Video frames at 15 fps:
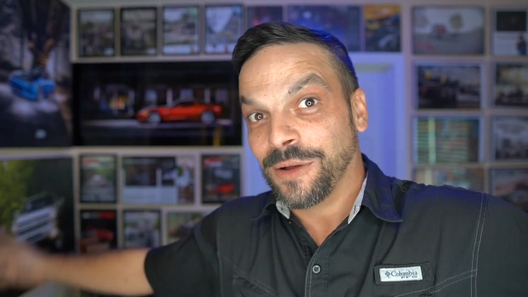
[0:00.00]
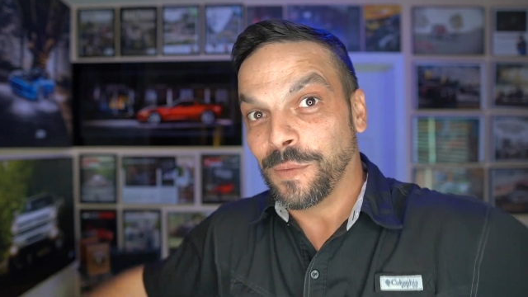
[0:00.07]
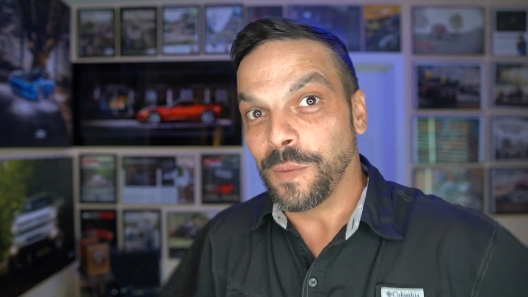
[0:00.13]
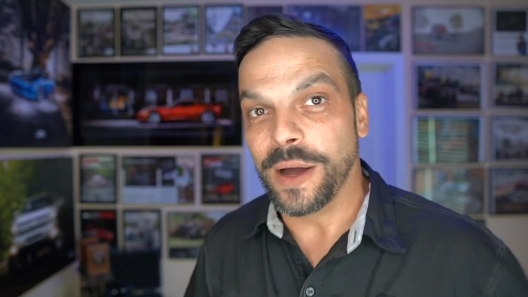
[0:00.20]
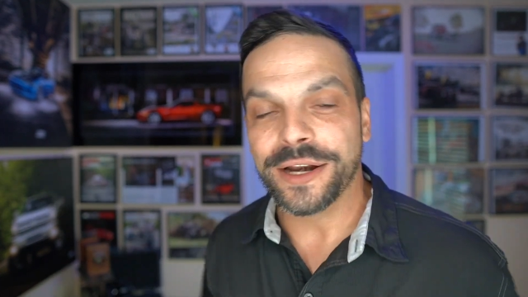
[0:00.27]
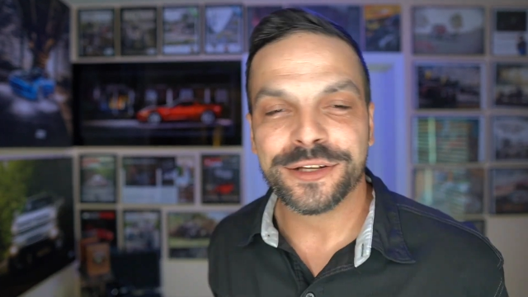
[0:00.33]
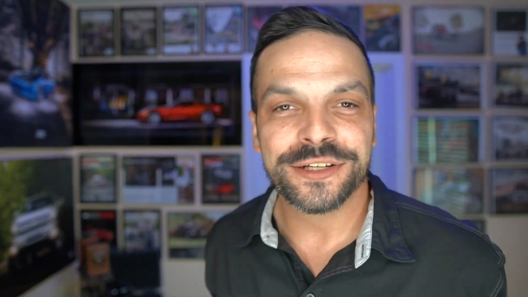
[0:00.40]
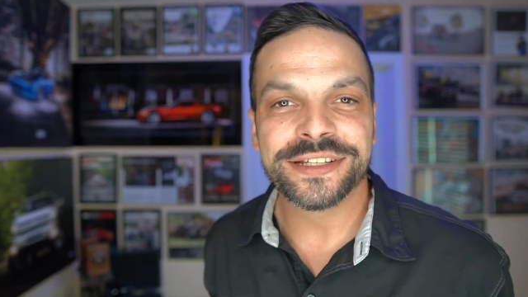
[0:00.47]

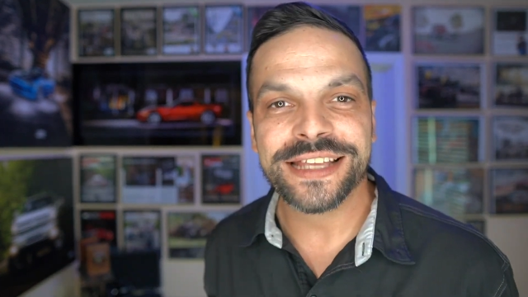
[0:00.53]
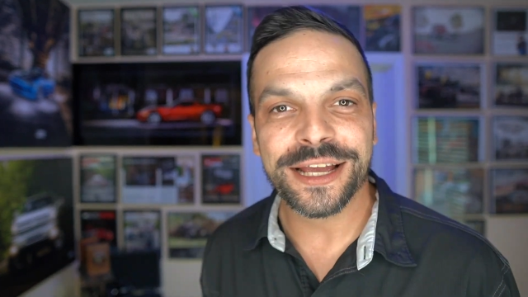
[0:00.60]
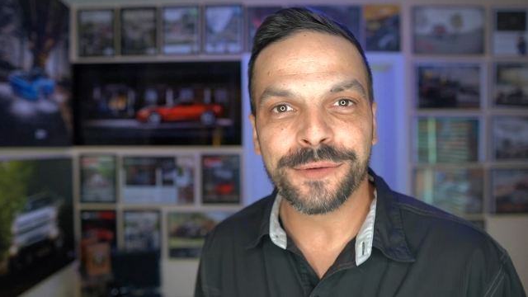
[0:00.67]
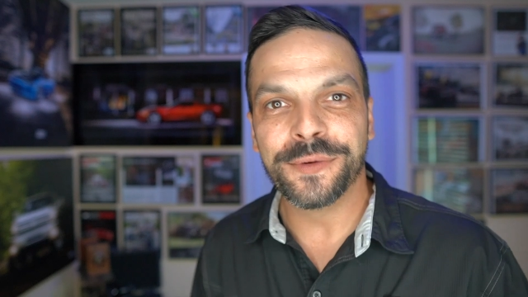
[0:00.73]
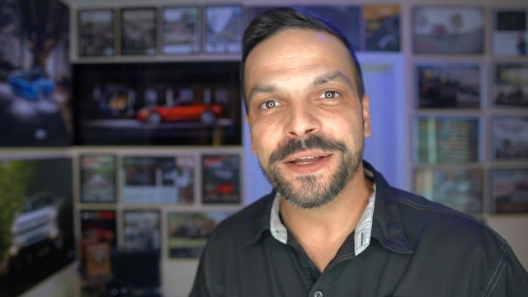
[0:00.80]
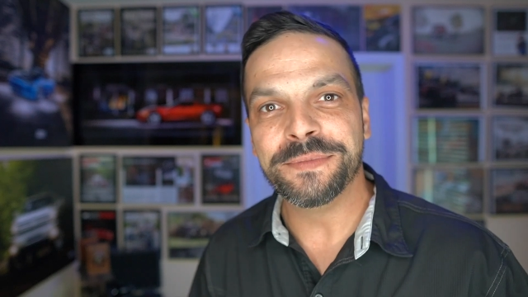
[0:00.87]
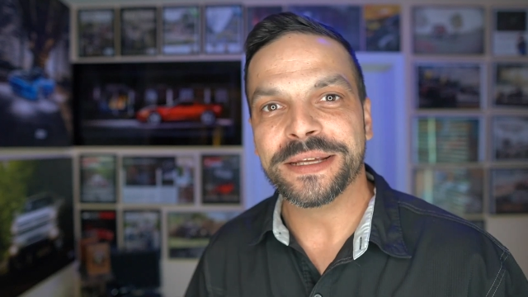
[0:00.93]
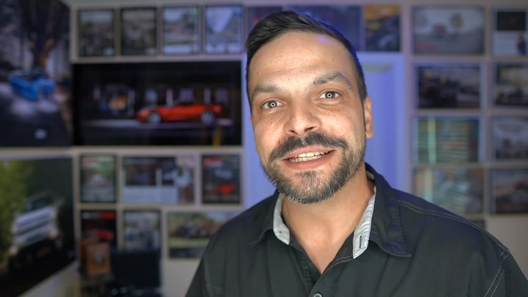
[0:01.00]
why don't you stick
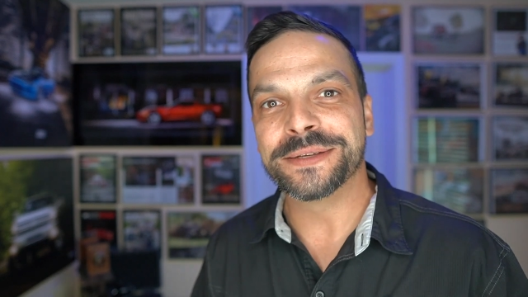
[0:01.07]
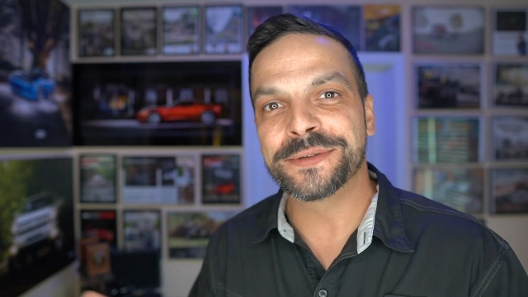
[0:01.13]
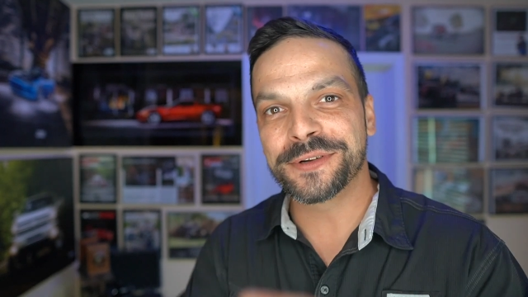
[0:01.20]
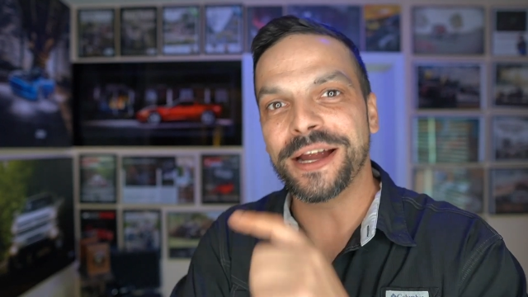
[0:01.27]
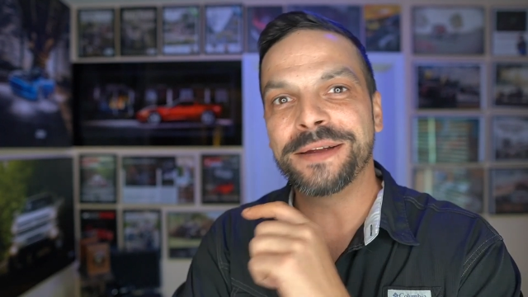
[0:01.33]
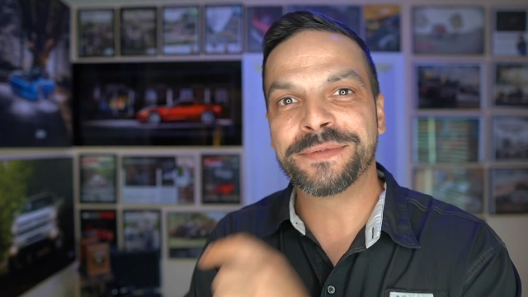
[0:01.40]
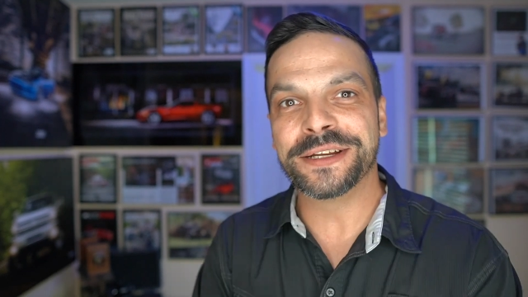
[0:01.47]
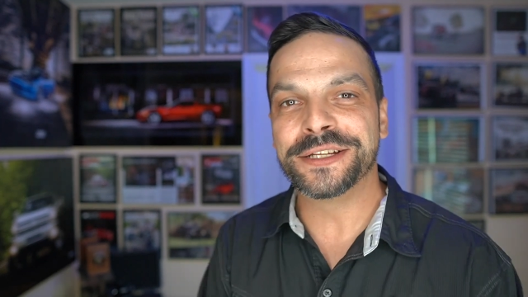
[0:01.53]
with me?
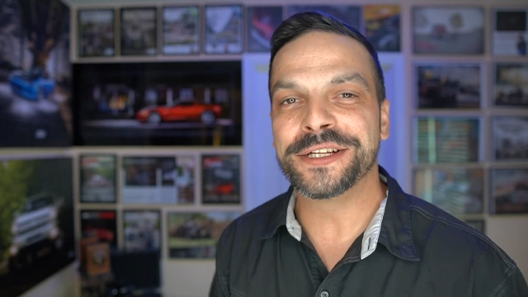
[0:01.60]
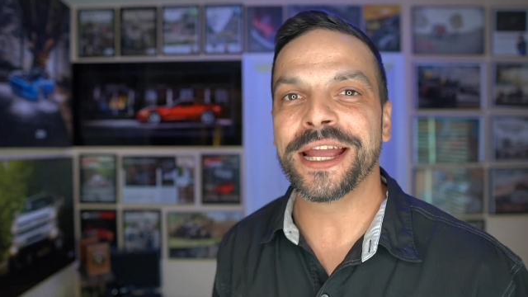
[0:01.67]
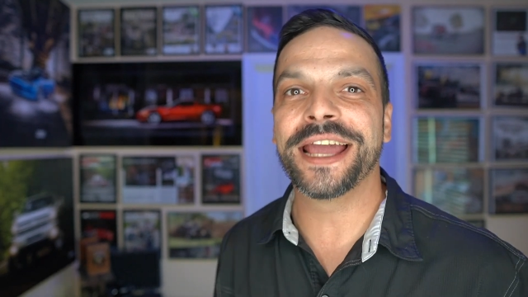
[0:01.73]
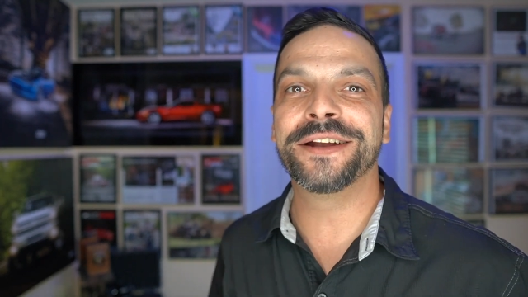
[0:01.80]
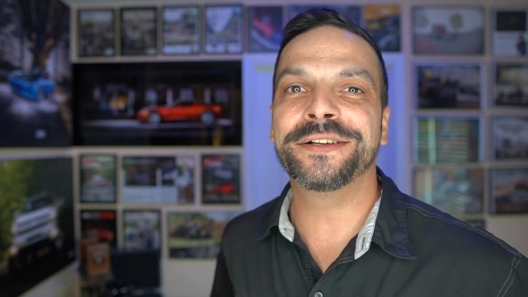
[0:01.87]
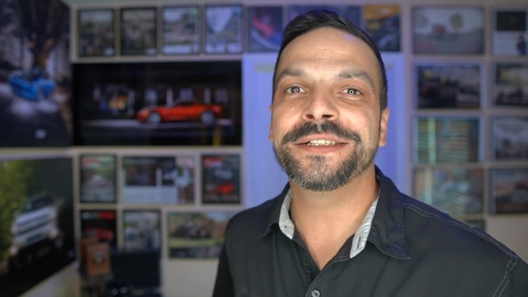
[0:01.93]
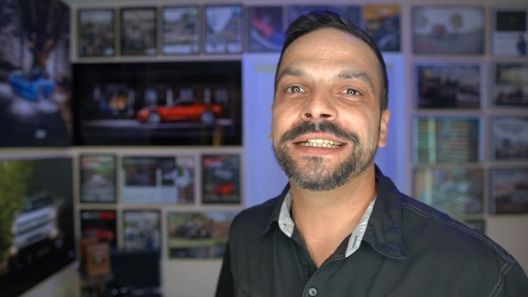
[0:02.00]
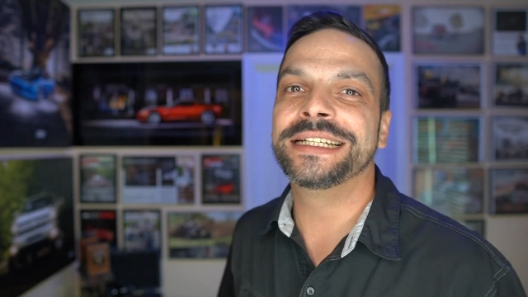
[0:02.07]
Subscribe to the
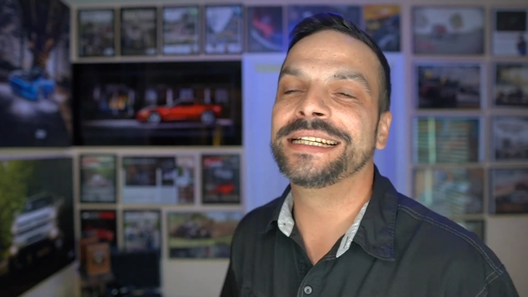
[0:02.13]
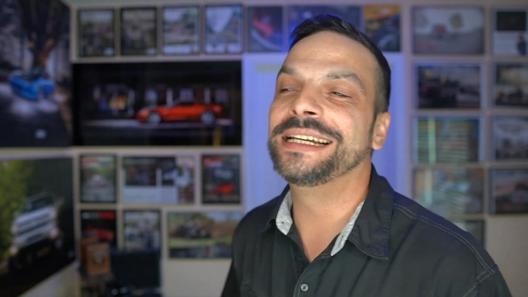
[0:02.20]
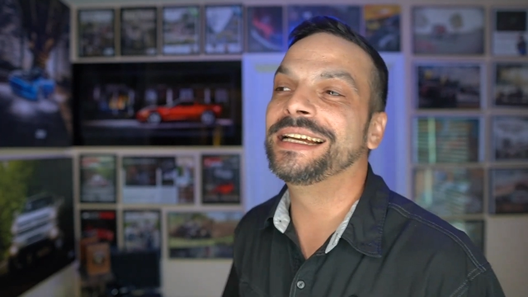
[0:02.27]
channel.